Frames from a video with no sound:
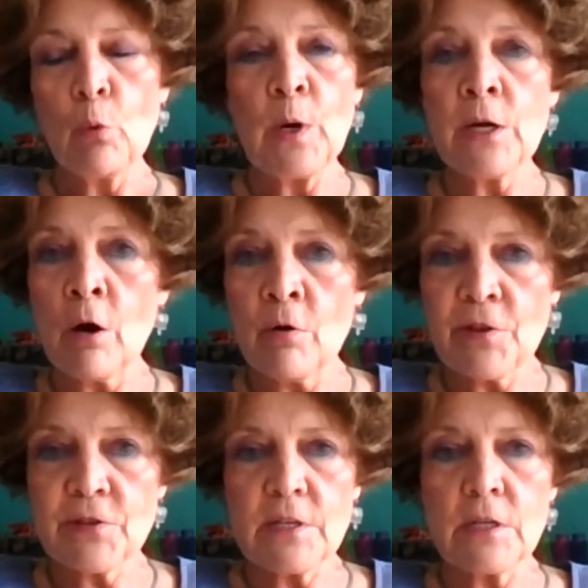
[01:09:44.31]
We know
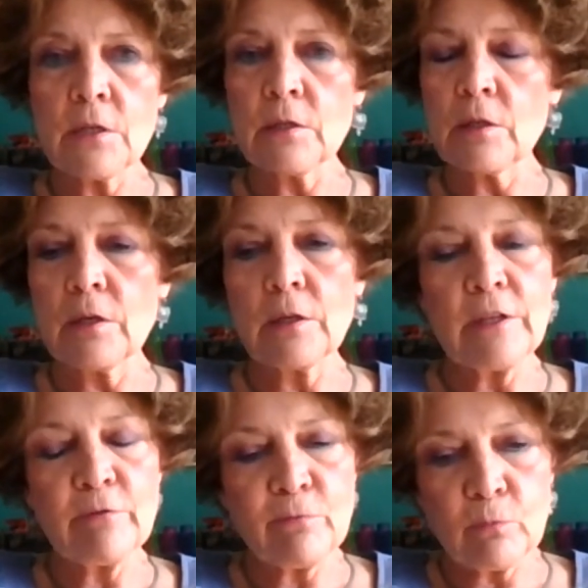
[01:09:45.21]
that the
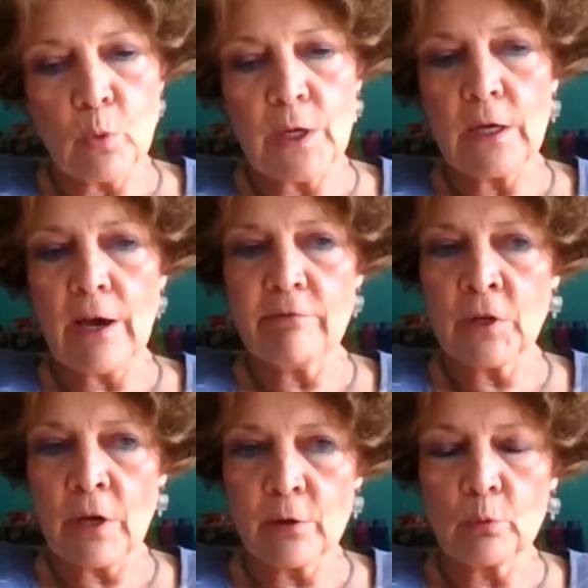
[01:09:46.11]
if we have
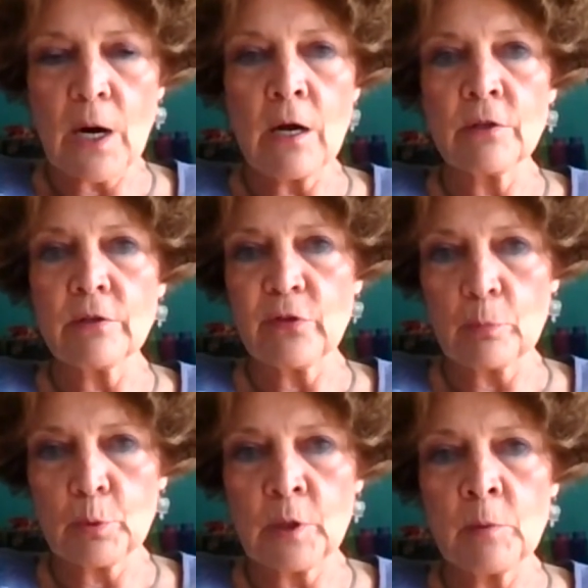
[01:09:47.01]
another round of
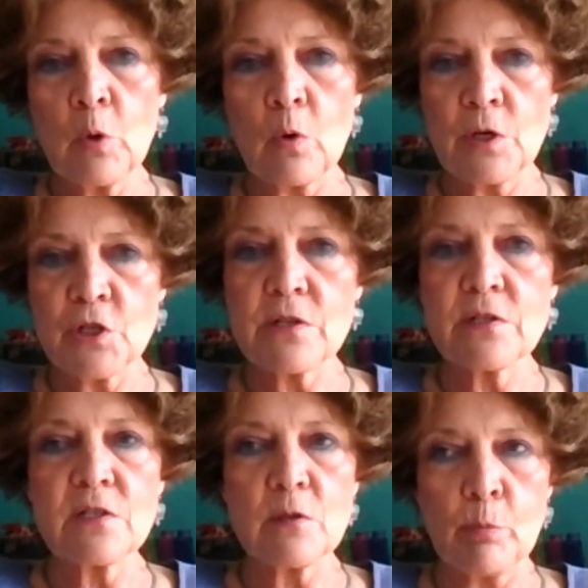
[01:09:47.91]
Supreme Court
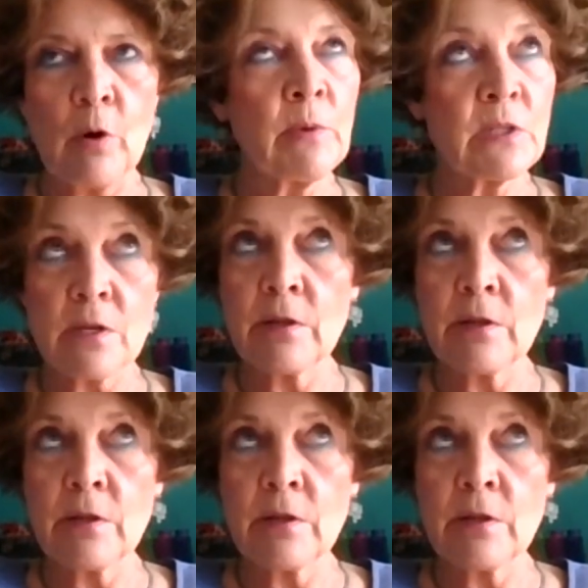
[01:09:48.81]
justice appointments,